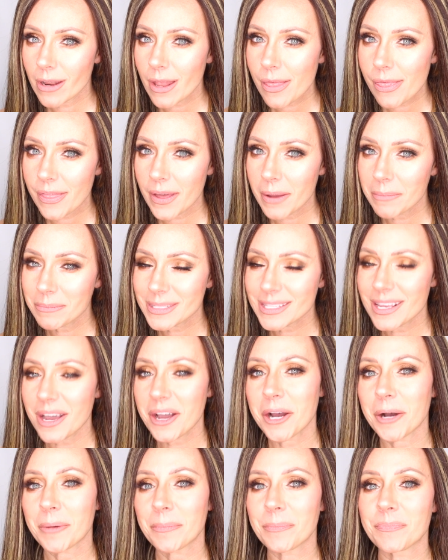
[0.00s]
it a thumbs
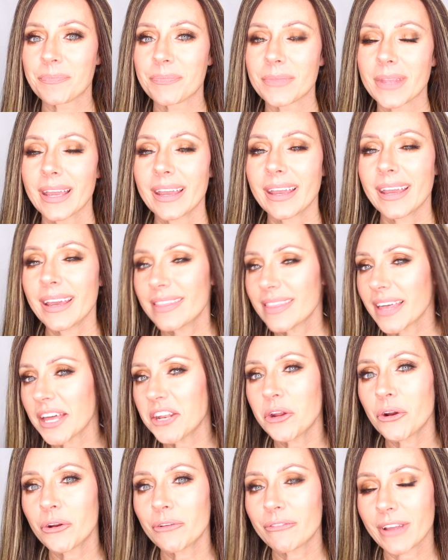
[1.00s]
up. Hit that
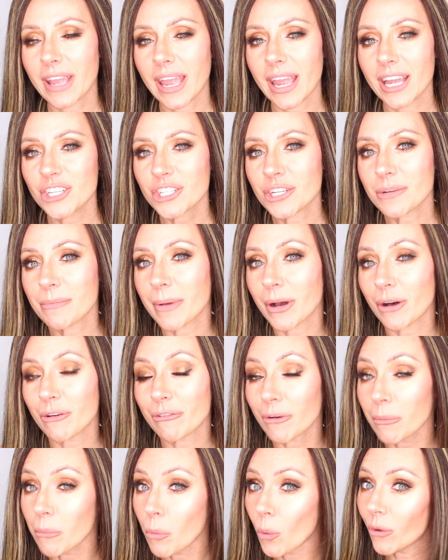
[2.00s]
notification bell
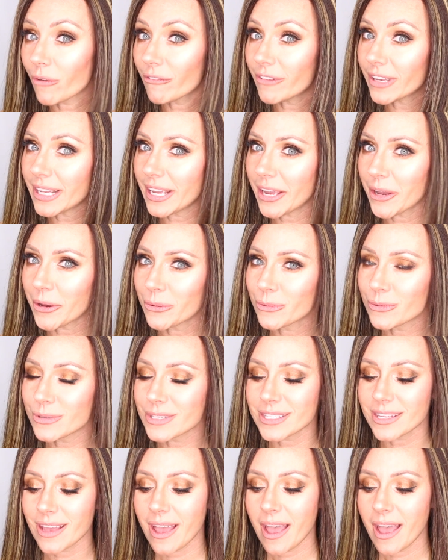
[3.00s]
for more videos.